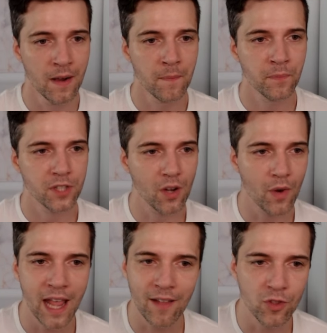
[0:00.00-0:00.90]
So
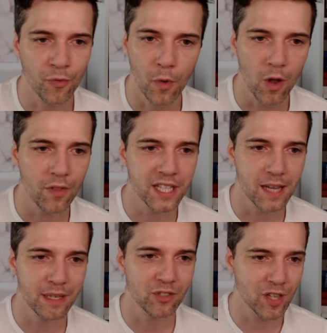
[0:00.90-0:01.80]
we had to follow the
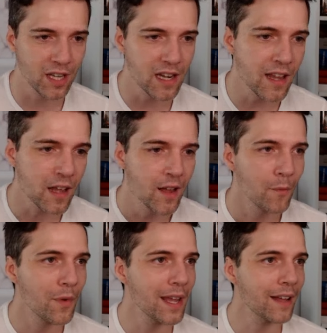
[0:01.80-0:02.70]
same strategy.
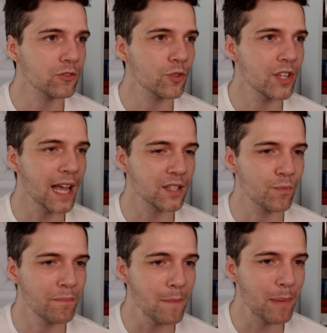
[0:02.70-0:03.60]
We had to
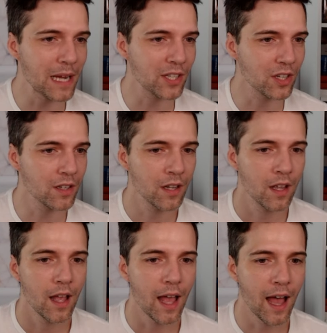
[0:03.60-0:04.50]
just be patient
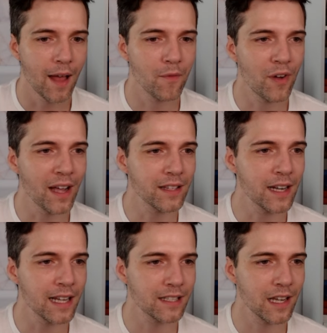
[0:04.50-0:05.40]
and find the
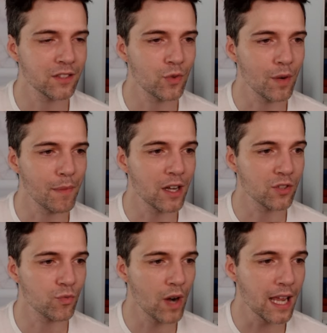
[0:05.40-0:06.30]
next entry,
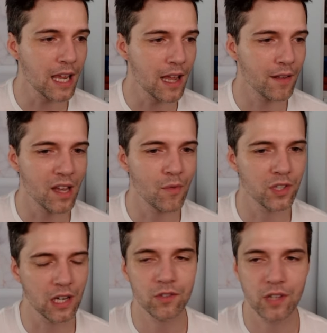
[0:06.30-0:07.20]
because right here, it
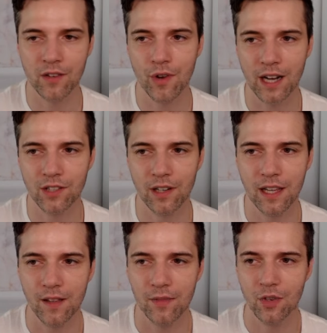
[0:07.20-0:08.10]
was a good entry,
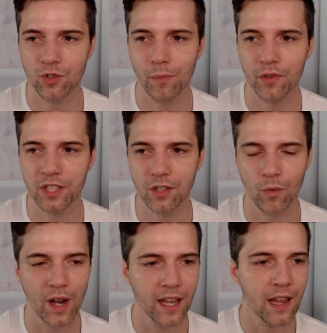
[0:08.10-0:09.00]
actually. Those who bought the stock
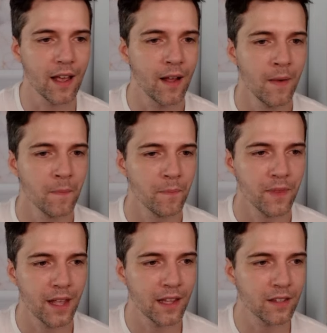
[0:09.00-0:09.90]
right here,
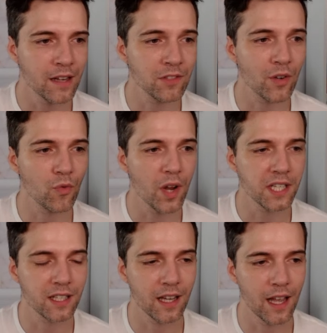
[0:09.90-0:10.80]
in terms of
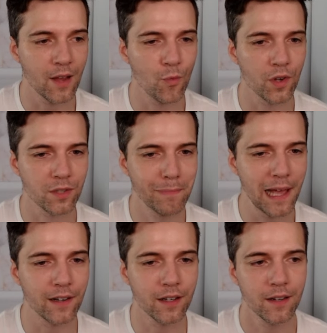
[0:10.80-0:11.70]
risk, it was
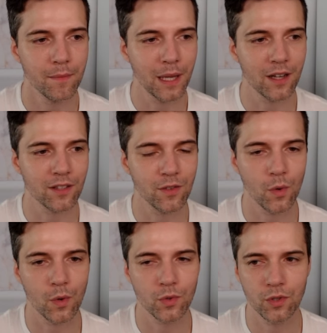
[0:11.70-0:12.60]
better because you
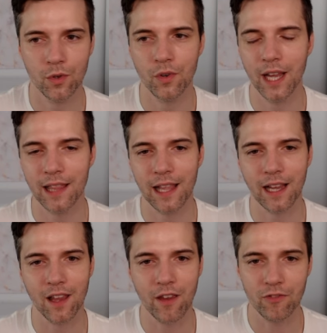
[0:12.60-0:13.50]
could get like
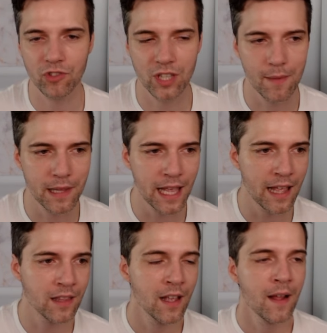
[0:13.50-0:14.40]
a huge
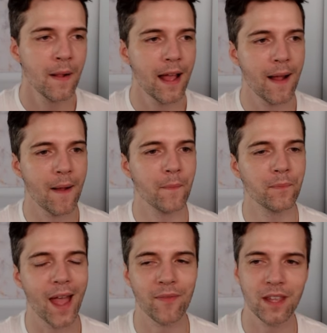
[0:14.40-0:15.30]
dividend.
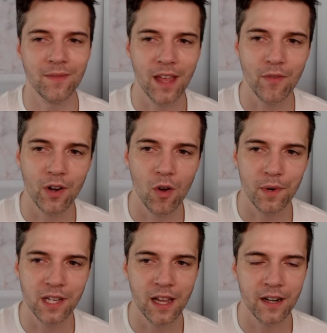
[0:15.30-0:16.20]
And if they
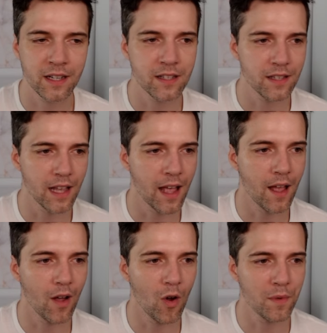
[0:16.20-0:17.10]
recover the earnings,
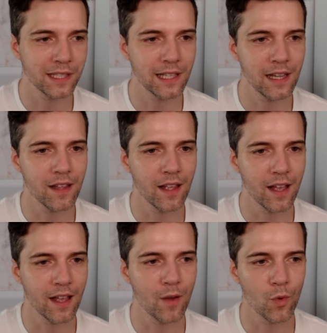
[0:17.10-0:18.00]
obviously
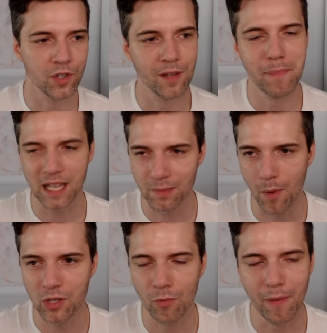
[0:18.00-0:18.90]
it was the best
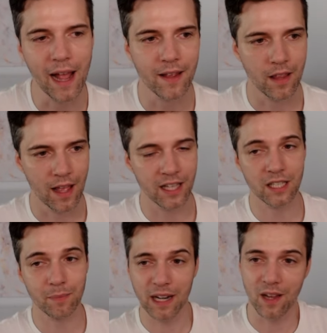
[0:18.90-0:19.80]
moment to buy it.
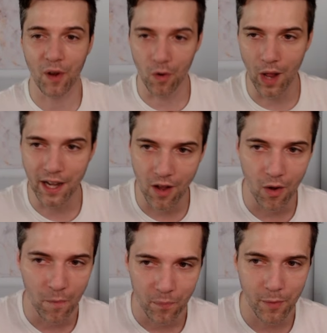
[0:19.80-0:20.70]
It's very difficult, I know, to